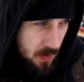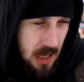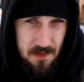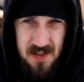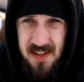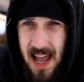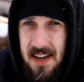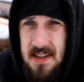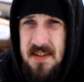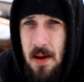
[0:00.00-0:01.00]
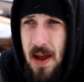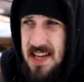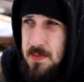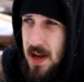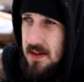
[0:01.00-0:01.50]
I've slacked in some
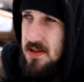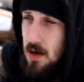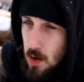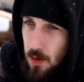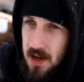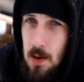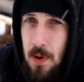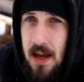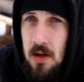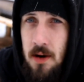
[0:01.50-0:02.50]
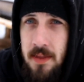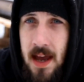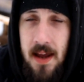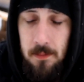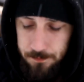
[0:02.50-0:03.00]
aspects, so I want to get back onto
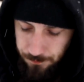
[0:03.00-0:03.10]
that.